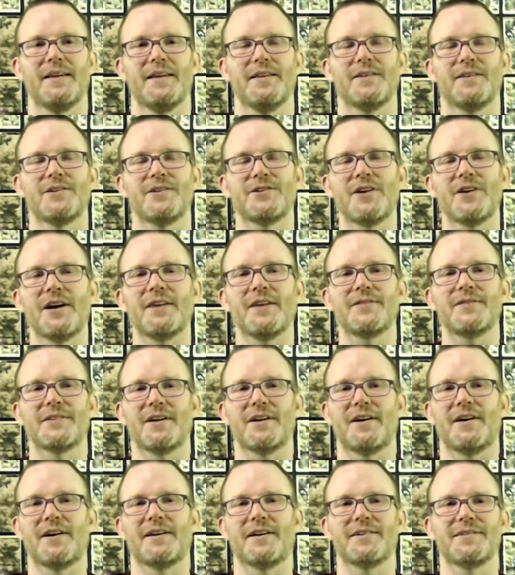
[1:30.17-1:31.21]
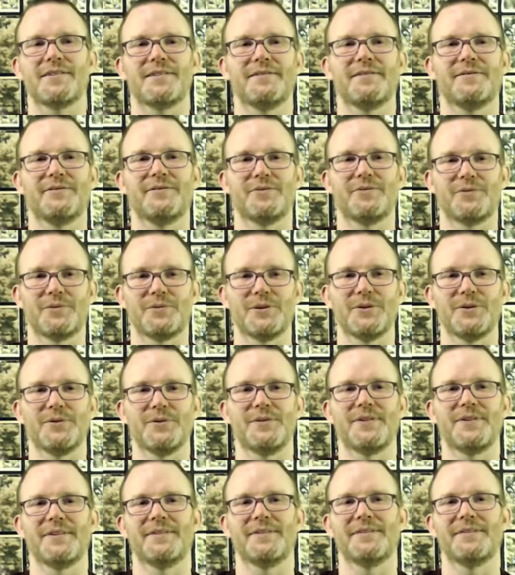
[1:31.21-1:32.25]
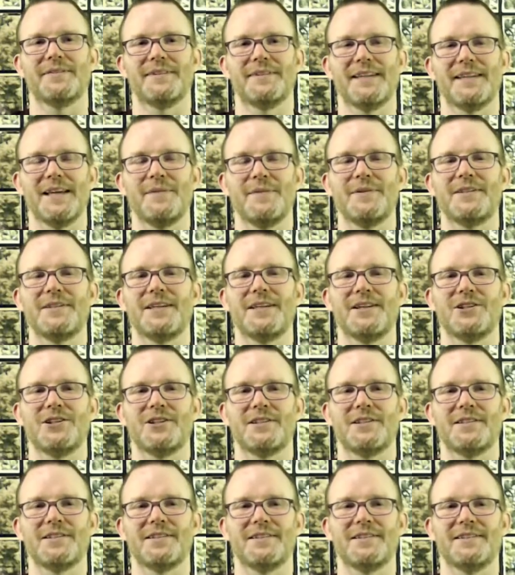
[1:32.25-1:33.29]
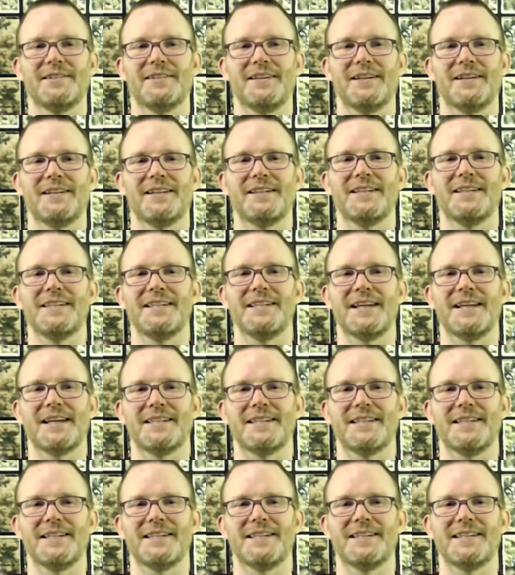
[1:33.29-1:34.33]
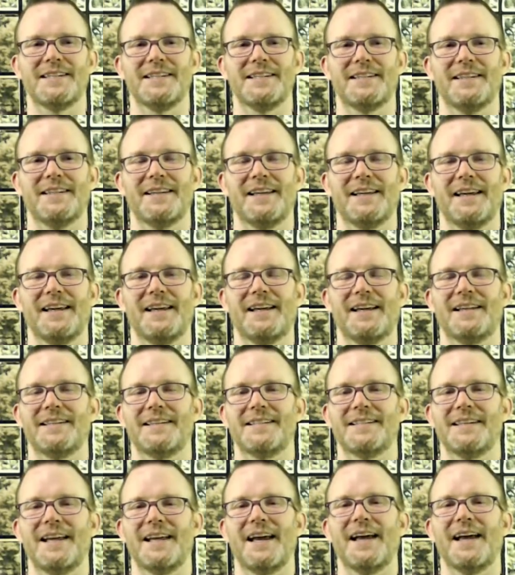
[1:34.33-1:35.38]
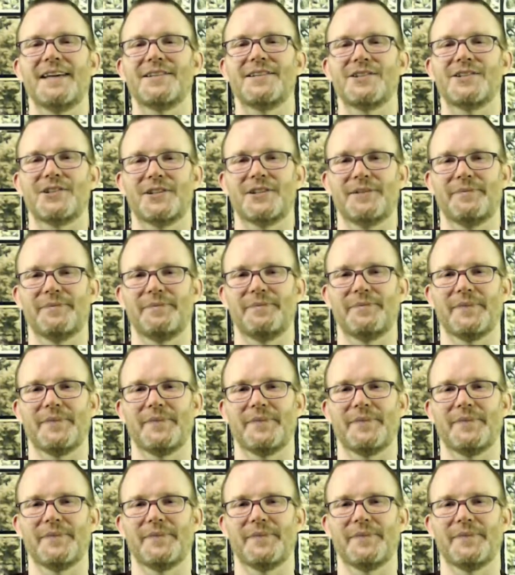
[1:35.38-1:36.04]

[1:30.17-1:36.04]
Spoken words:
the Song of Songs, Ruth, Lamentations, Ecclesiastes, and Esther.